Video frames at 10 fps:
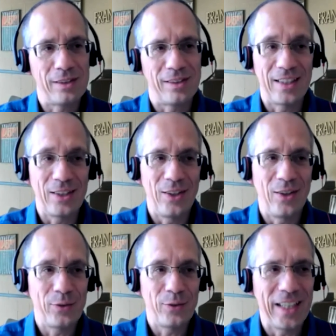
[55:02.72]

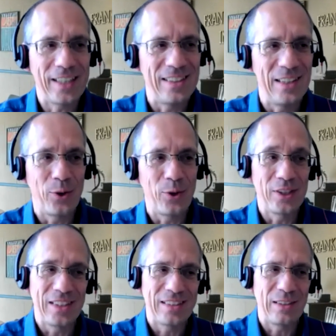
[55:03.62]
optimistic for next
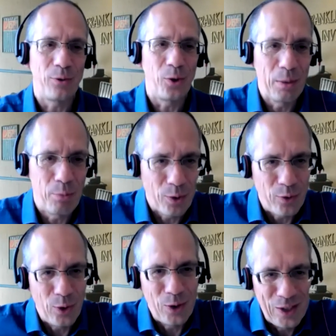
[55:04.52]
year for a 60-40
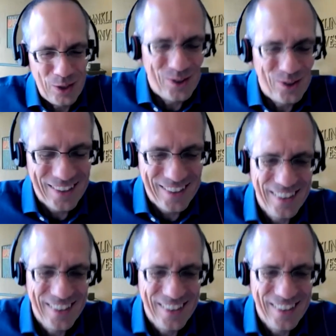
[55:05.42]
portfolio.